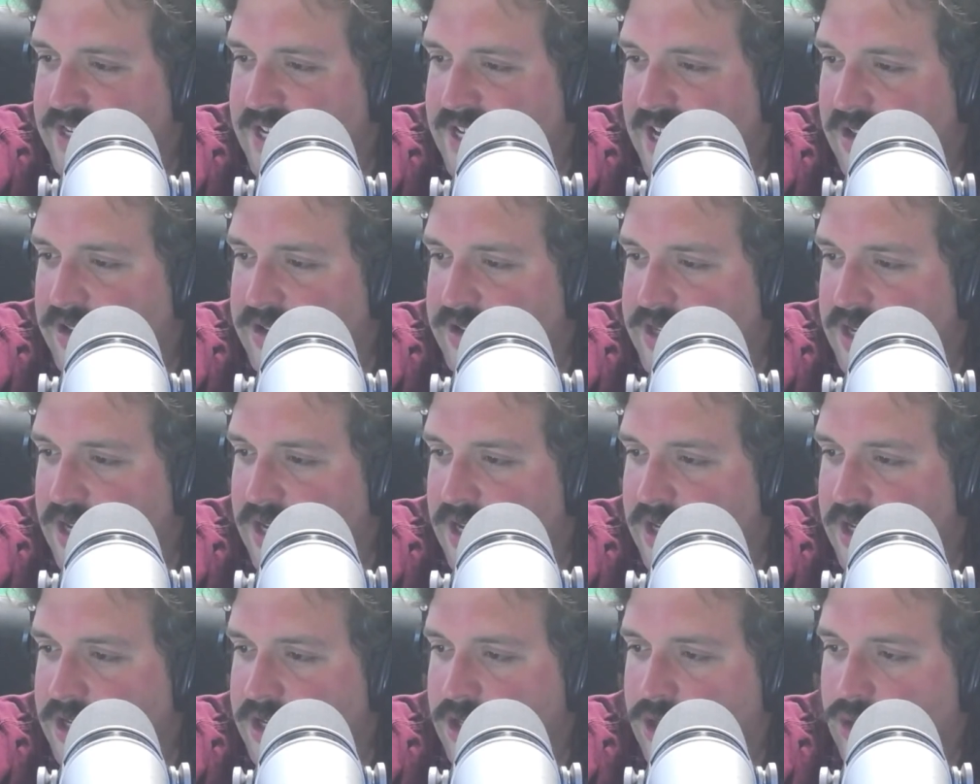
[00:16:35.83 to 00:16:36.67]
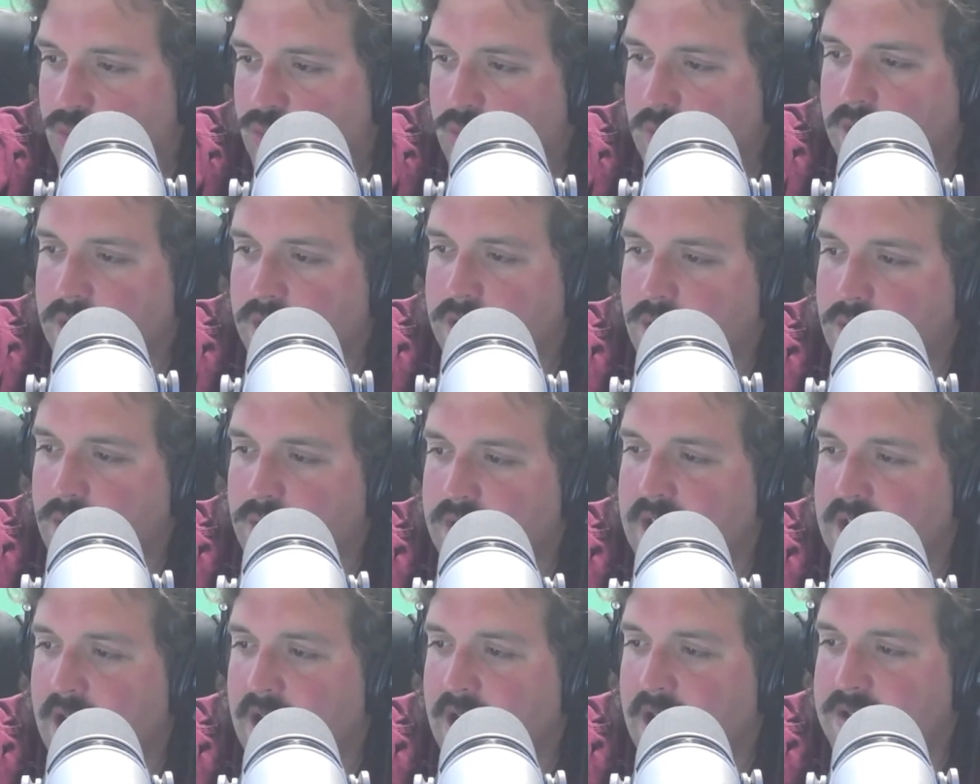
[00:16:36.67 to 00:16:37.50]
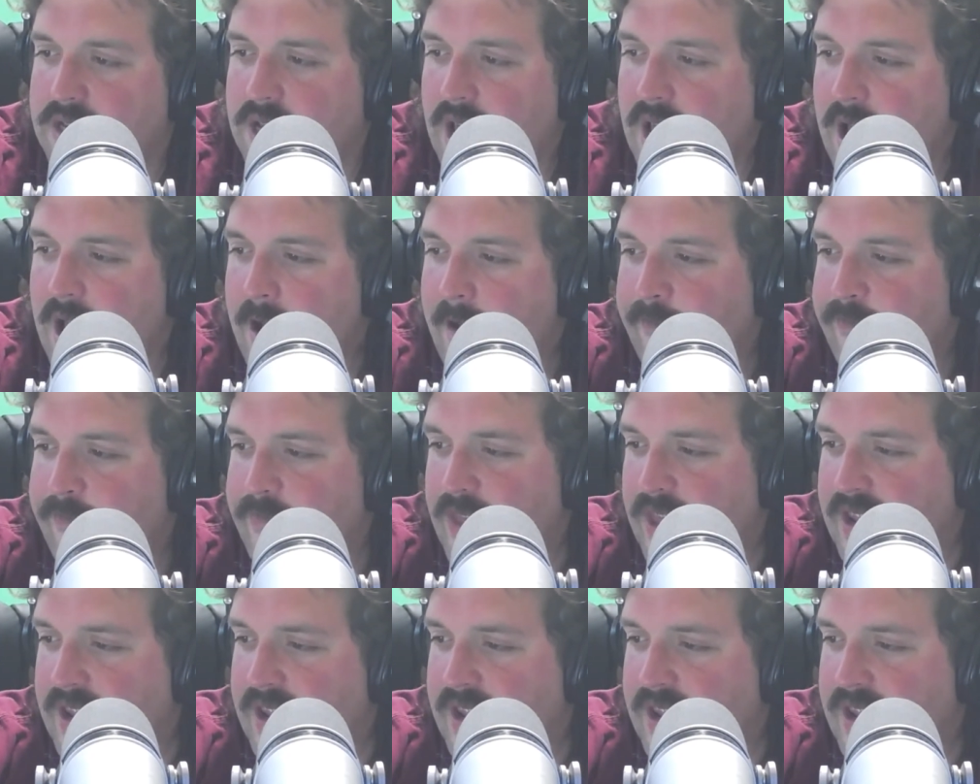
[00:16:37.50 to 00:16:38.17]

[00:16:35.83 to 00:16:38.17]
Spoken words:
Kelsey, is thrilled to announce that